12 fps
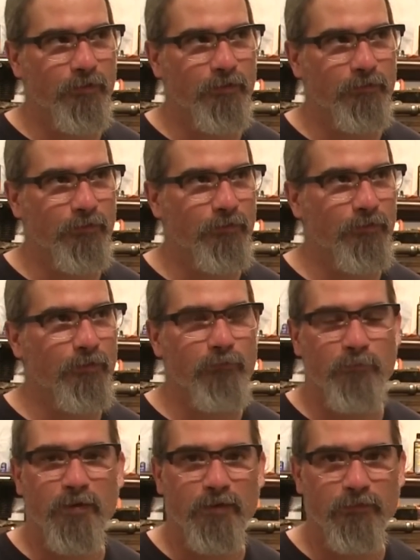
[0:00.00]
uh, turn
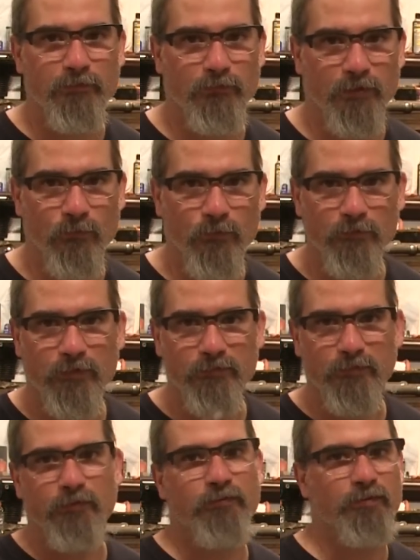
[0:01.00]
over much. It was like one
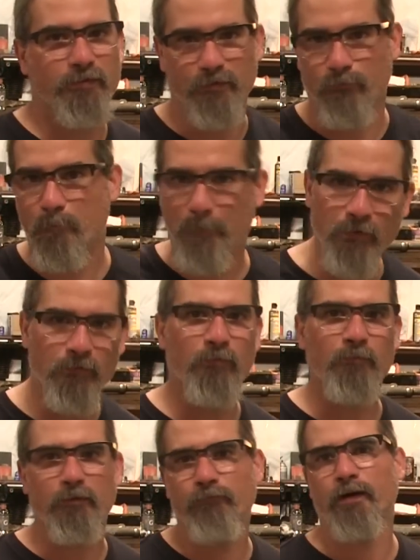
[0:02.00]
revolution and then
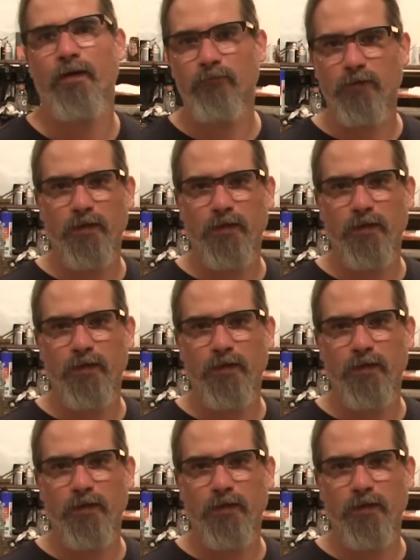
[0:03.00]
boom, it fired